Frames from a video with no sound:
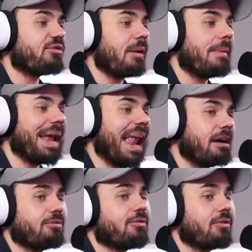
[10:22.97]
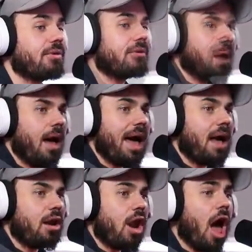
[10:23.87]
with my life.
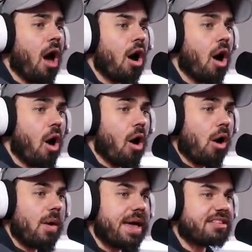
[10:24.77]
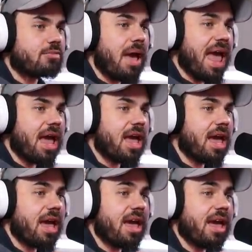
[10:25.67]
Hello, it's
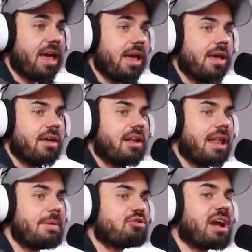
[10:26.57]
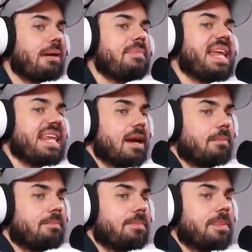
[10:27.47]
me. Let me try a
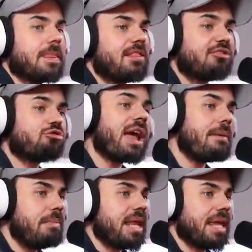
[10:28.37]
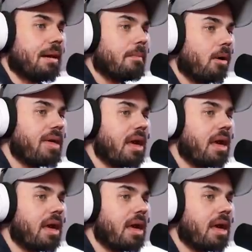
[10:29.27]
medium. Let's try a medium, okay?